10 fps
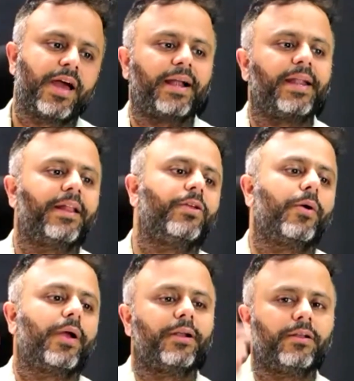and then
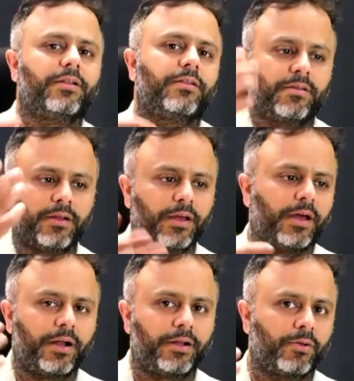you can,
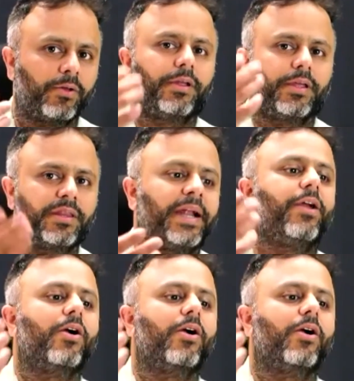send